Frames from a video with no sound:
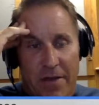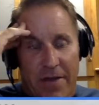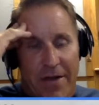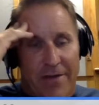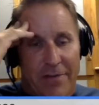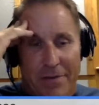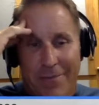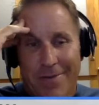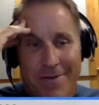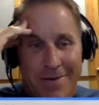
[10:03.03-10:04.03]
it's like,
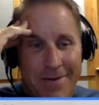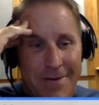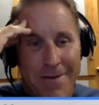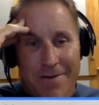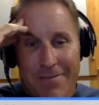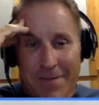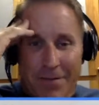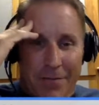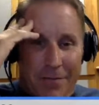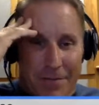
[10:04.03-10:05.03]
well,
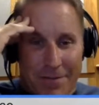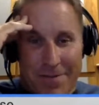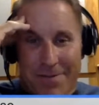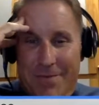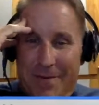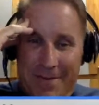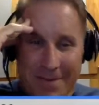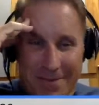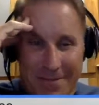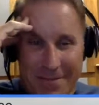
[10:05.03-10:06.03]
was this somebody
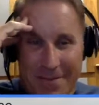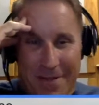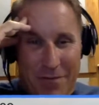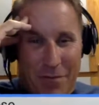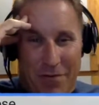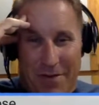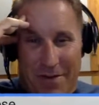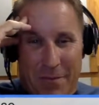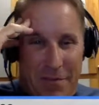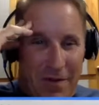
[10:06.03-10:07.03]
that worked in a
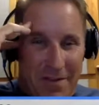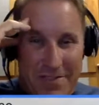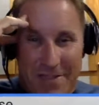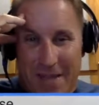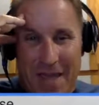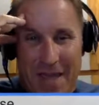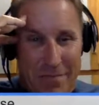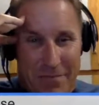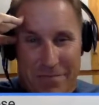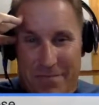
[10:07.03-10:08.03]
pathology lab
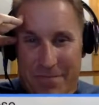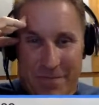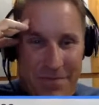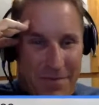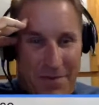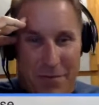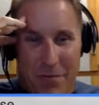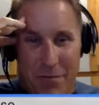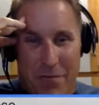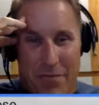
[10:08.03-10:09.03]
and worked
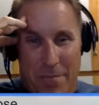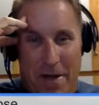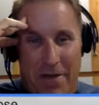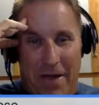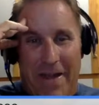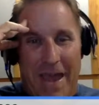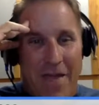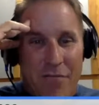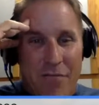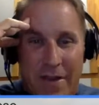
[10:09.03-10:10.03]
with formaldehyde
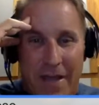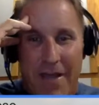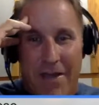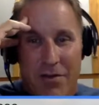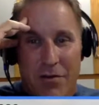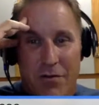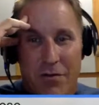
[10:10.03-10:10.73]
every day and knew?